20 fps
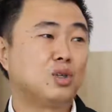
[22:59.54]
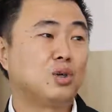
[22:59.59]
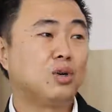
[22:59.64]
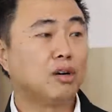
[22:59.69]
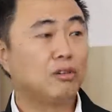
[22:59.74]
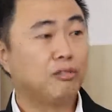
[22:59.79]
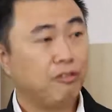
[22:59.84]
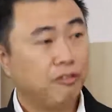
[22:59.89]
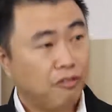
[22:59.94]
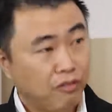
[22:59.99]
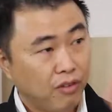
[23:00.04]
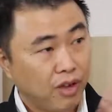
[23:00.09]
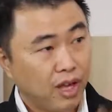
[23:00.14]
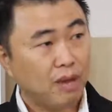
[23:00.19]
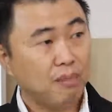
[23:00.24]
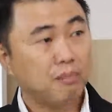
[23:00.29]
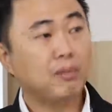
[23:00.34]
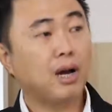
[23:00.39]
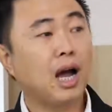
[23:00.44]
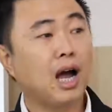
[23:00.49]
So a
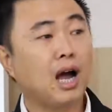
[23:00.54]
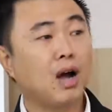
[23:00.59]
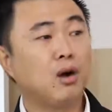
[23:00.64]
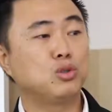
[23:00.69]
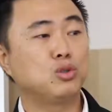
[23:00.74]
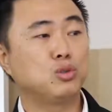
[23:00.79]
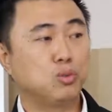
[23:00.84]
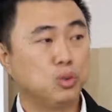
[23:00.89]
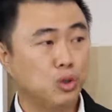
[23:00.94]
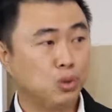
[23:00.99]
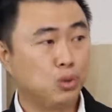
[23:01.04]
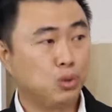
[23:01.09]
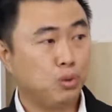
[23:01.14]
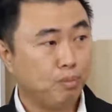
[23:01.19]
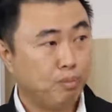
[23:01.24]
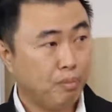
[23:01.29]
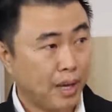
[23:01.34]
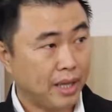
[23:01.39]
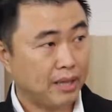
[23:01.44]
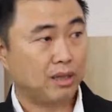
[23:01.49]
fame house would do
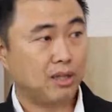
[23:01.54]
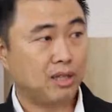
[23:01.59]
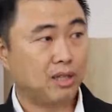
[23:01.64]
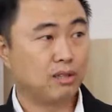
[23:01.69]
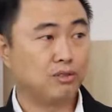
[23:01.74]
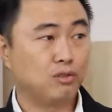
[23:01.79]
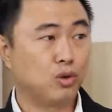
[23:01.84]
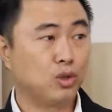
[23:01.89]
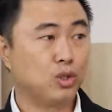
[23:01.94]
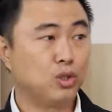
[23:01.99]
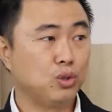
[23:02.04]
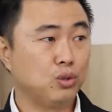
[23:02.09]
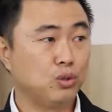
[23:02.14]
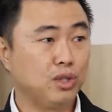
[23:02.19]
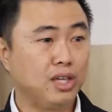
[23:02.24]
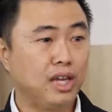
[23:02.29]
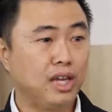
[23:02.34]
better for you